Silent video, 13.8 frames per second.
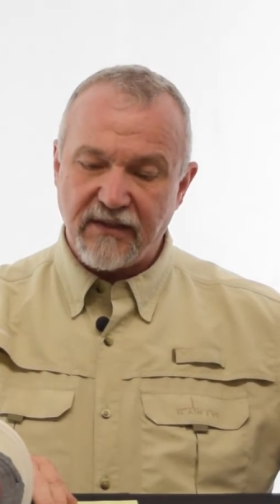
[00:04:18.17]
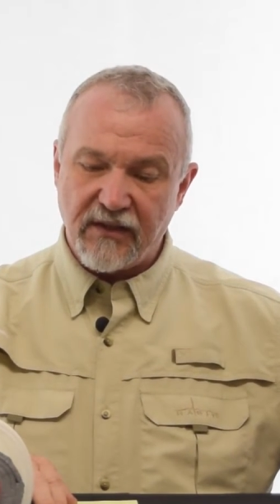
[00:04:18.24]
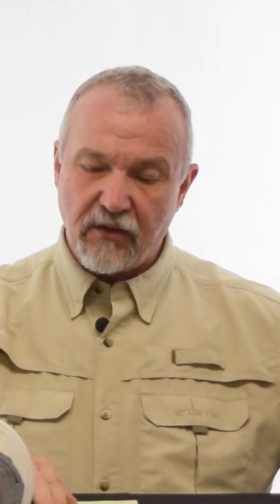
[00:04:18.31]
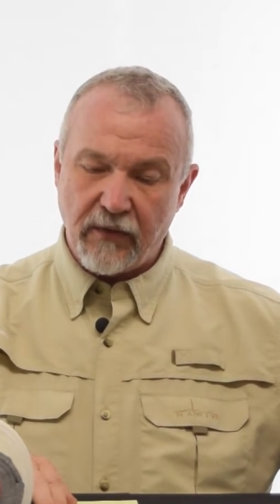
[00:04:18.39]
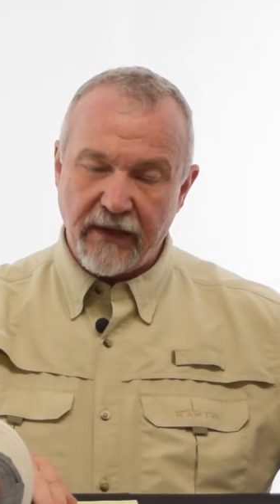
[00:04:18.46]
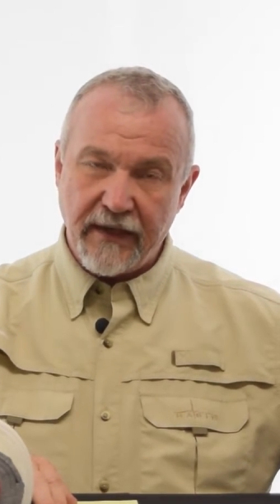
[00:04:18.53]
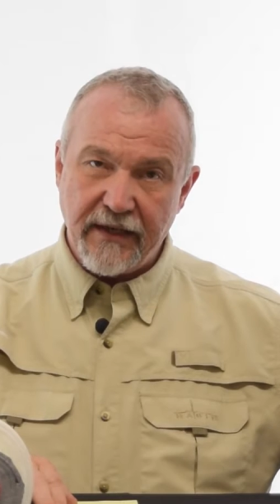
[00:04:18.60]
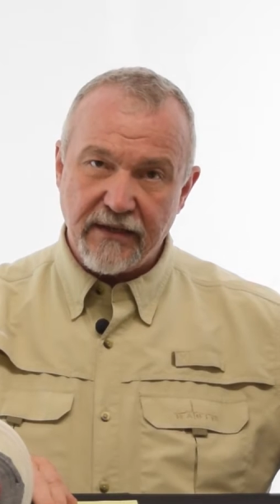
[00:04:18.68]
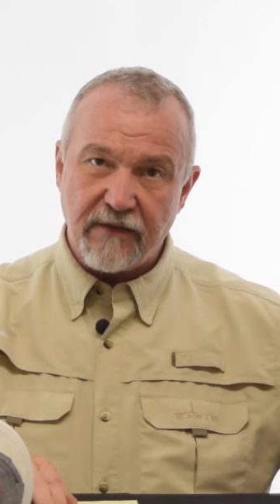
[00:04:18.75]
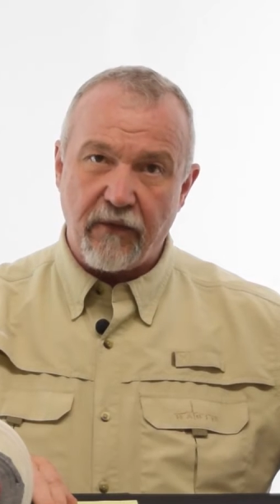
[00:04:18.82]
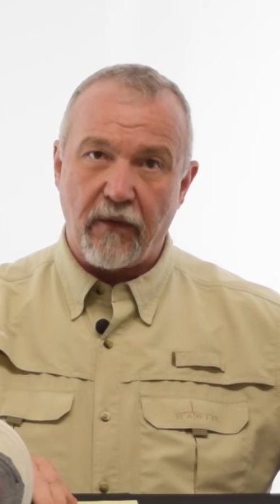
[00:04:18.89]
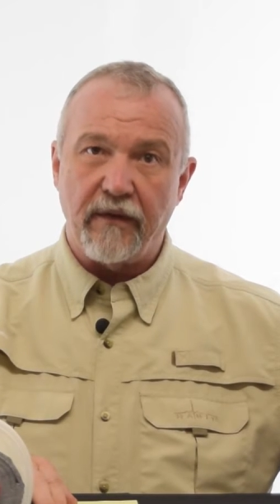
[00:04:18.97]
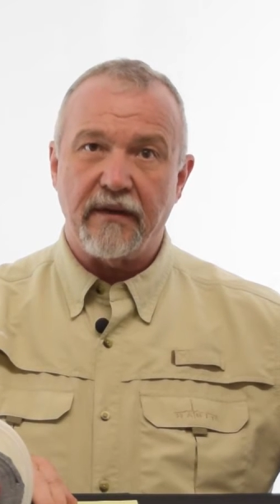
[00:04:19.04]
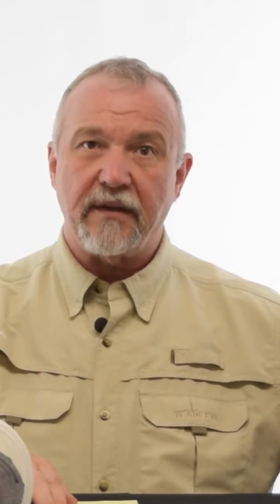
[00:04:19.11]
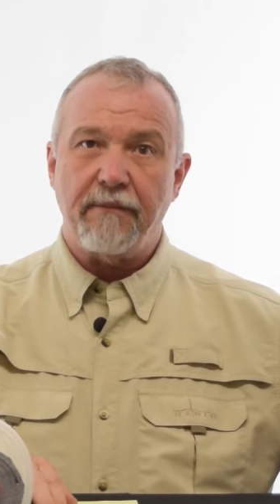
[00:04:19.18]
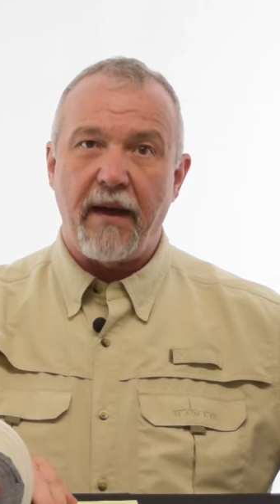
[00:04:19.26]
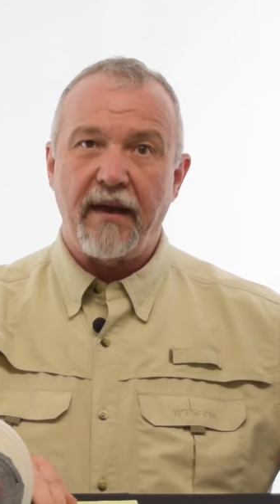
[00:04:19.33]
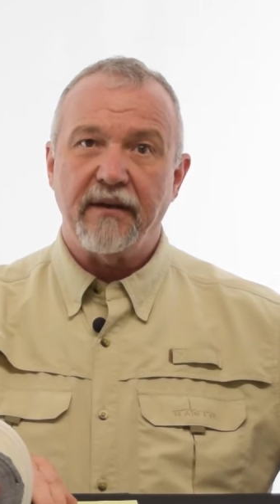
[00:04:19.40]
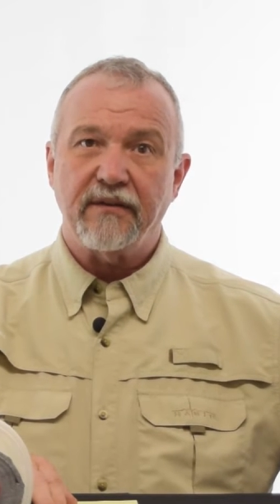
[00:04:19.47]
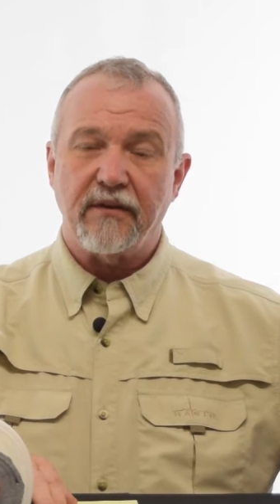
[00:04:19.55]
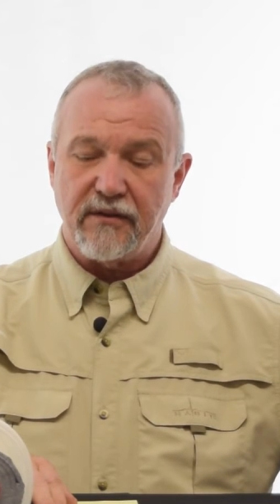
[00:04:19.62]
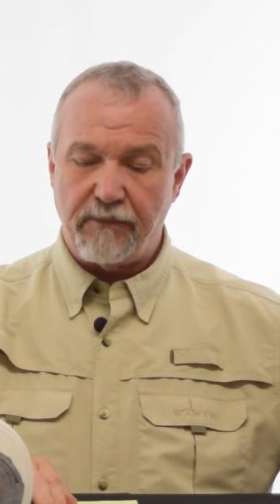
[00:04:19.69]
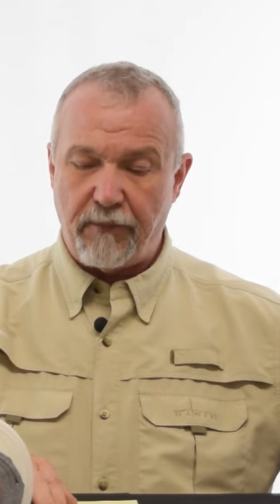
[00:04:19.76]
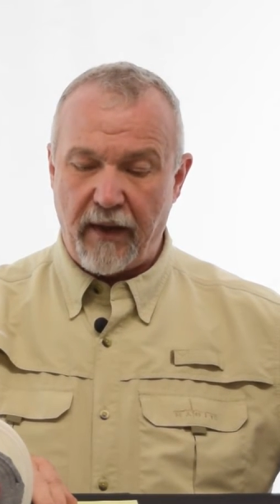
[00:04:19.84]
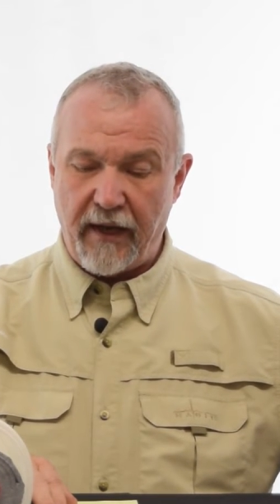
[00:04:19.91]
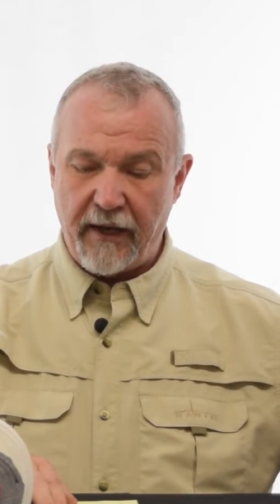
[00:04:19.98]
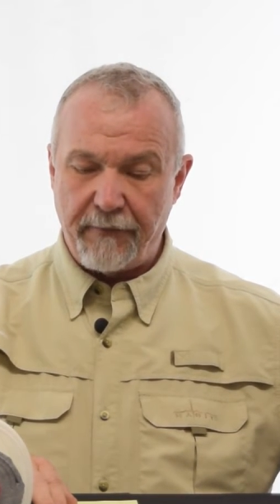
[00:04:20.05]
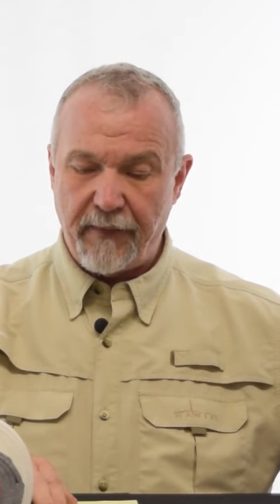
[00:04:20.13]
degrees for the competitor's
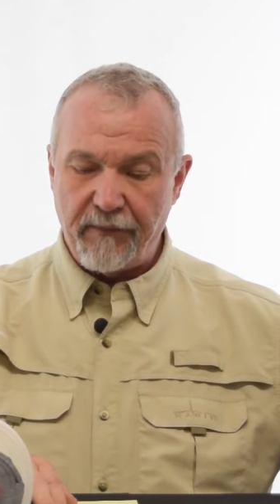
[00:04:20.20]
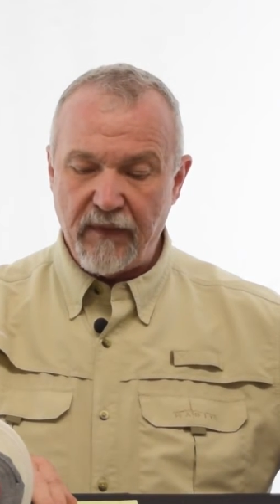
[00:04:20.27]
pipe